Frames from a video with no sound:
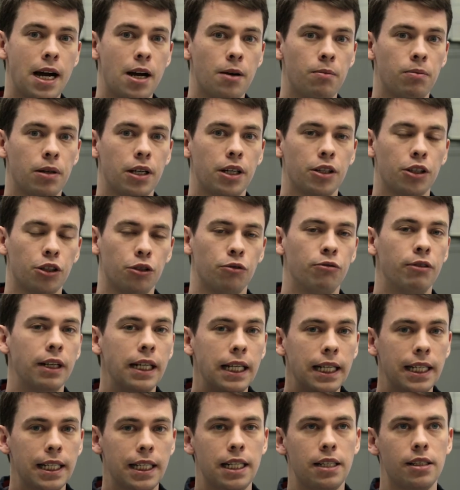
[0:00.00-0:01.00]
power plant you
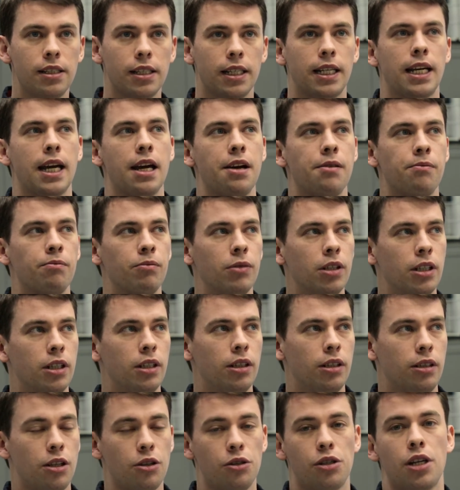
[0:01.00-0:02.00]
really need to get
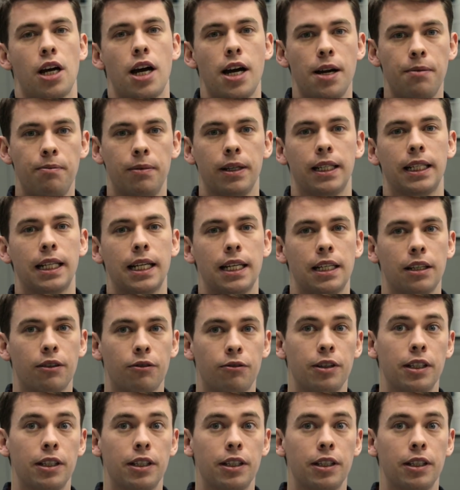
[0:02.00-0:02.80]
those high magnetic